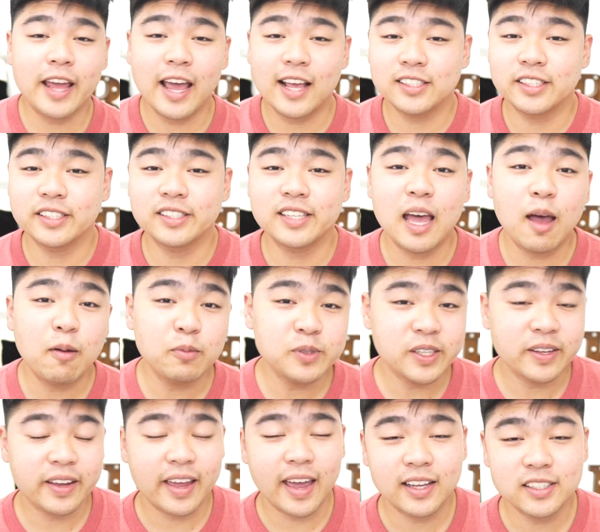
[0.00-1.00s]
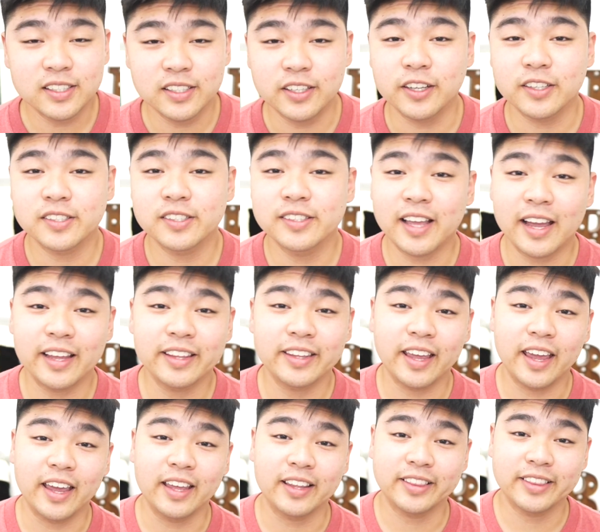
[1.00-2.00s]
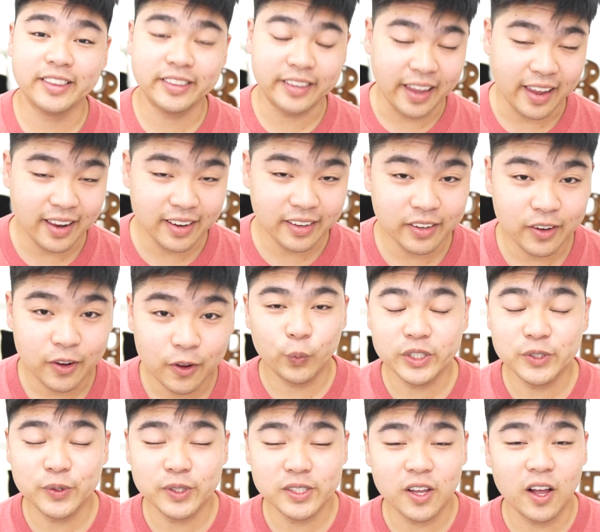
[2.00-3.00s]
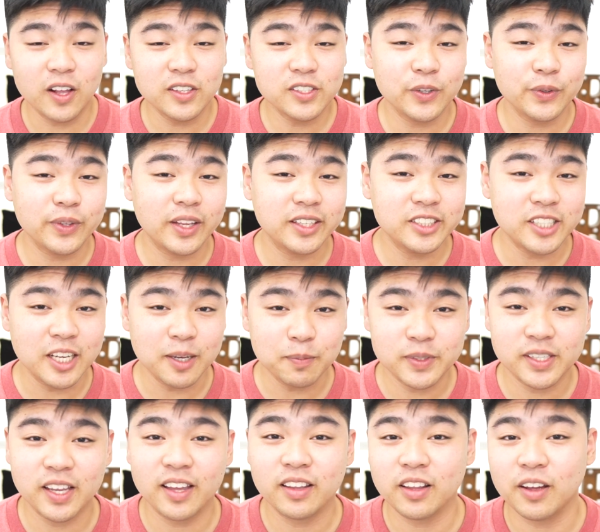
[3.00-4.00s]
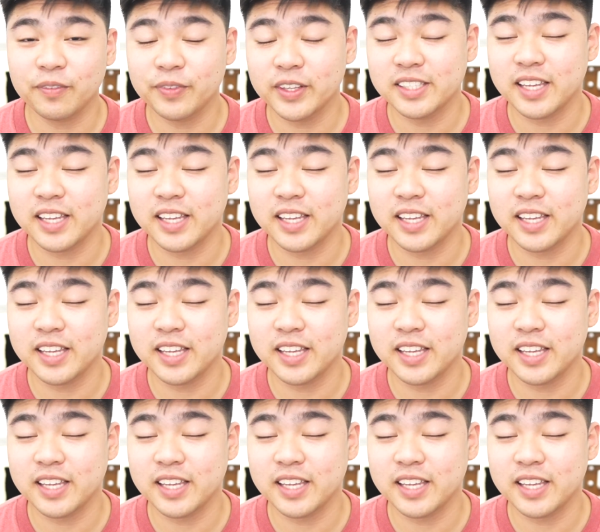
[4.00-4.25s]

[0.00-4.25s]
has the Samsung Exynos 9810 which was also the chipset of the